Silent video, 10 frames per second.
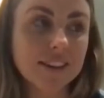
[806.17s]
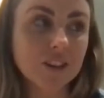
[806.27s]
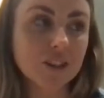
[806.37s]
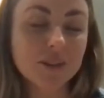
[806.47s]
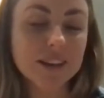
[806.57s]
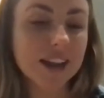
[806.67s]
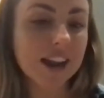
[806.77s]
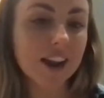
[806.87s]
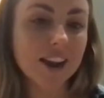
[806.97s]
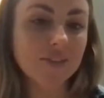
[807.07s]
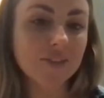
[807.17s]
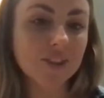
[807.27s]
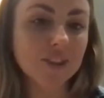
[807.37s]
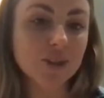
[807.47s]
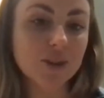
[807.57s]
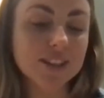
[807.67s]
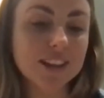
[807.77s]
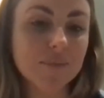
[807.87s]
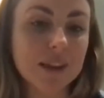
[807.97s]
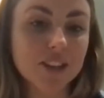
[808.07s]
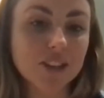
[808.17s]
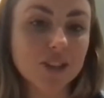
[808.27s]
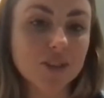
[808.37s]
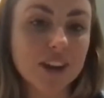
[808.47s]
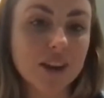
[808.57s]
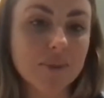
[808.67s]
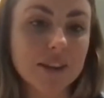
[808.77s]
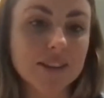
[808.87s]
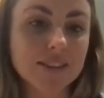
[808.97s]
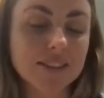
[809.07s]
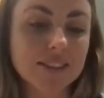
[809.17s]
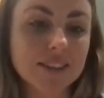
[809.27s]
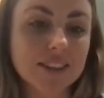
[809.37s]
doing hair and for the choice that I made to do hair, because